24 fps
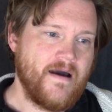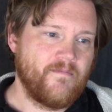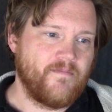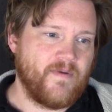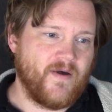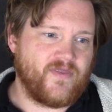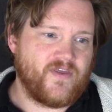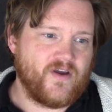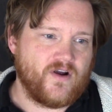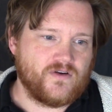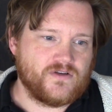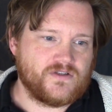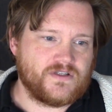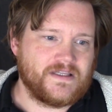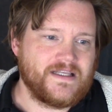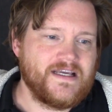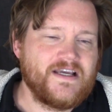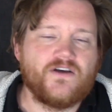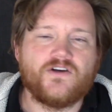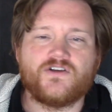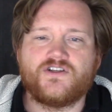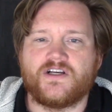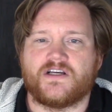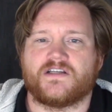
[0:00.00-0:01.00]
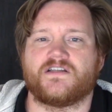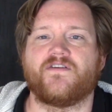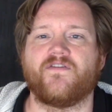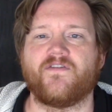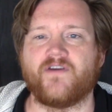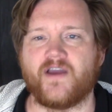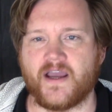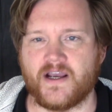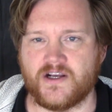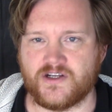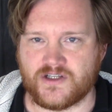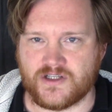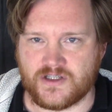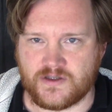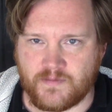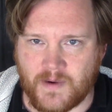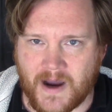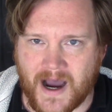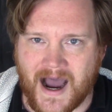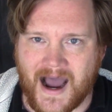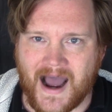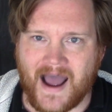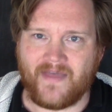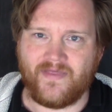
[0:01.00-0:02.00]
but there's legal justifications
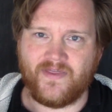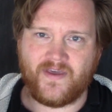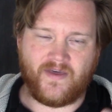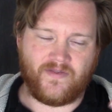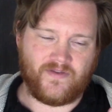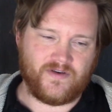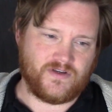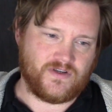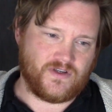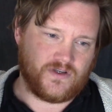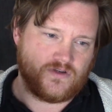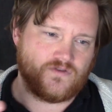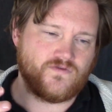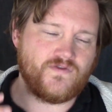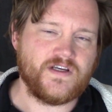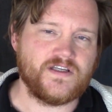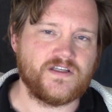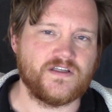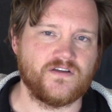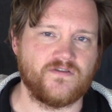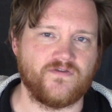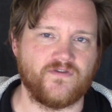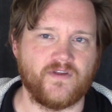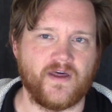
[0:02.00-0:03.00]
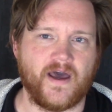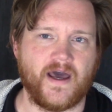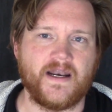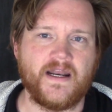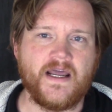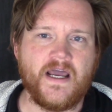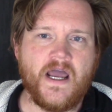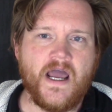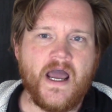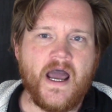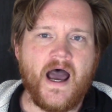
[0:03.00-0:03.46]
behind that. There's reasons for that.